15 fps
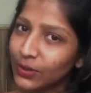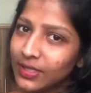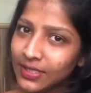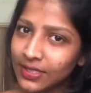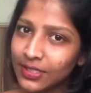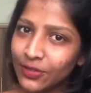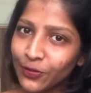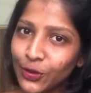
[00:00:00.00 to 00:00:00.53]
this
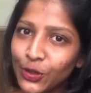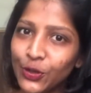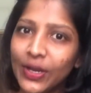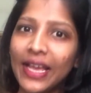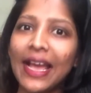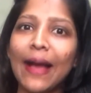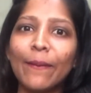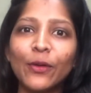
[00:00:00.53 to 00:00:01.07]
is it for
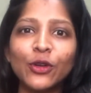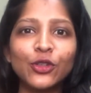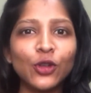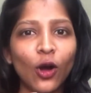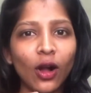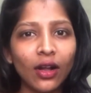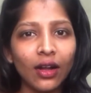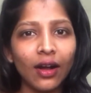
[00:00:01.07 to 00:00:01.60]
today. I'm going to
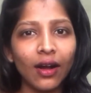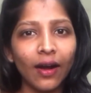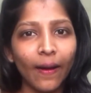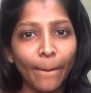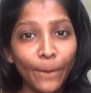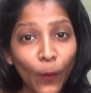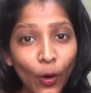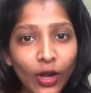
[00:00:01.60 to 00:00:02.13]
talk
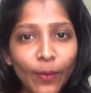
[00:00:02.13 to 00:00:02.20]
more